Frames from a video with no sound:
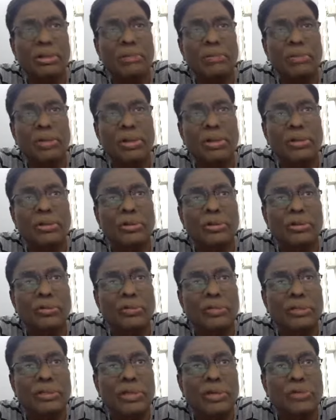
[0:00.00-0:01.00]
molecule
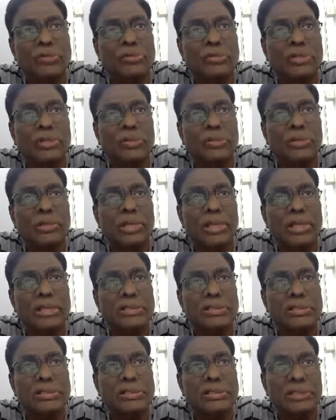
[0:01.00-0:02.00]
with 1,000 amino
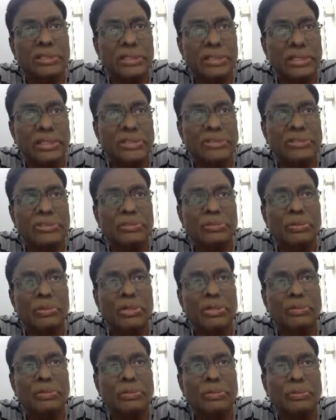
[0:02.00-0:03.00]
acids in each
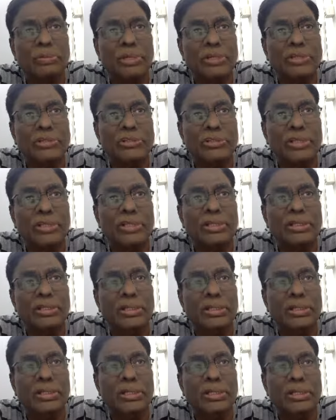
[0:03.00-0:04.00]
polypeptide chain.
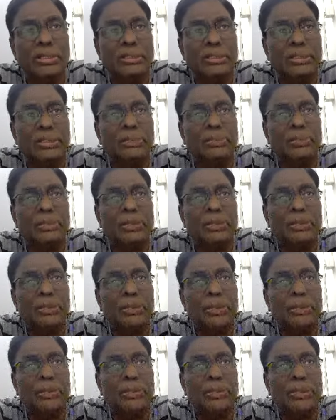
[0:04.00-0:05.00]
3
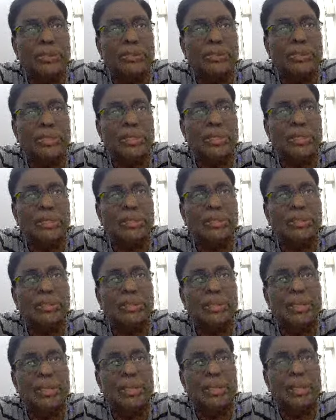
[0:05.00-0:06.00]
polypeptide
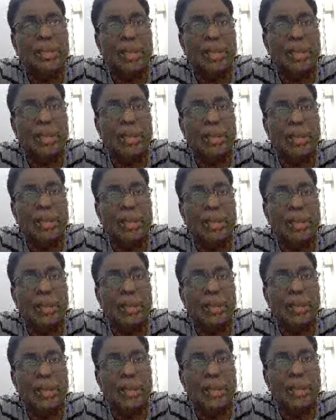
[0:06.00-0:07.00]
chains
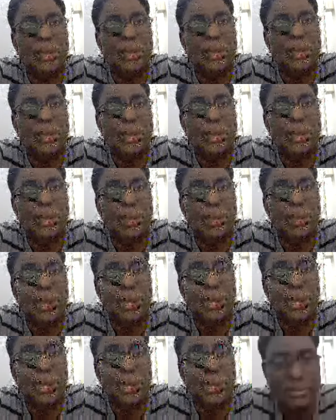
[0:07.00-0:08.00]
together
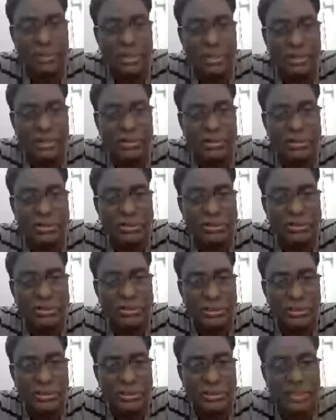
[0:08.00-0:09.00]
by
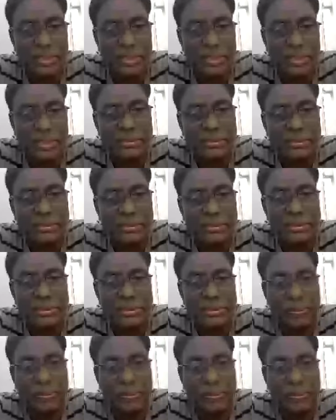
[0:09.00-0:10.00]
hydroxylation
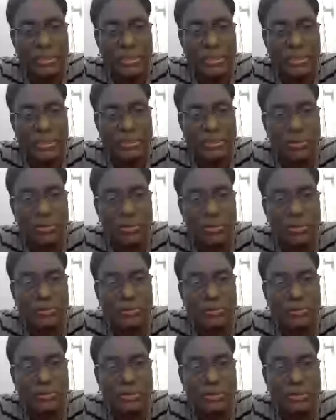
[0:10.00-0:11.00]
reactions. That
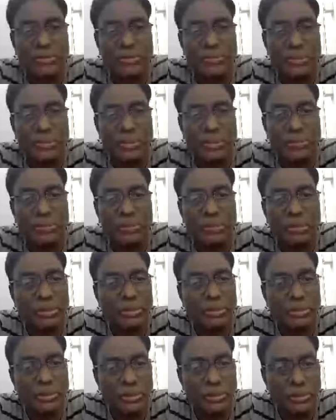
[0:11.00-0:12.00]
collagen plays a very
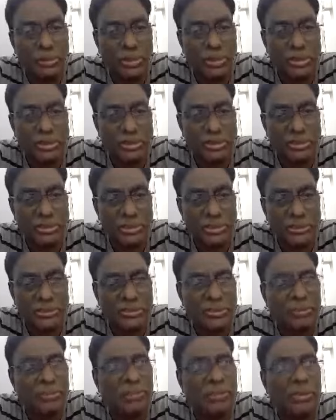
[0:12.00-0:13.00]
important role as a
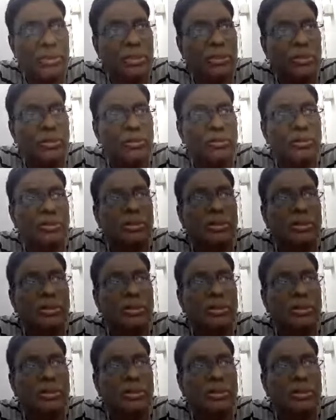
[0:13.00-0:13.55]
structural molecule.